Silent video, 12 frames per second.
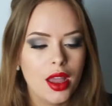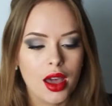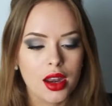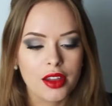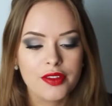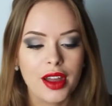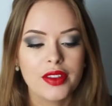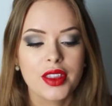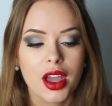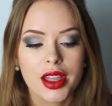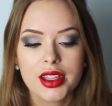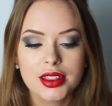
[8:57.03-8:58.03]
and I found
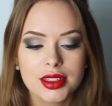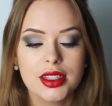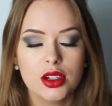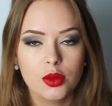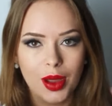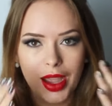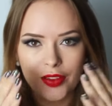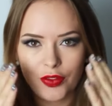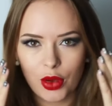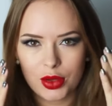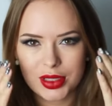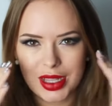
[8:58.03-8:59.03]
that I could still wear
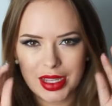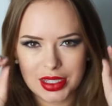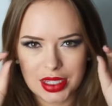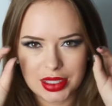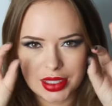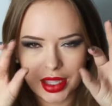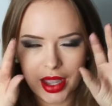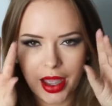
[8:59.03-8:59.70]
false lashes,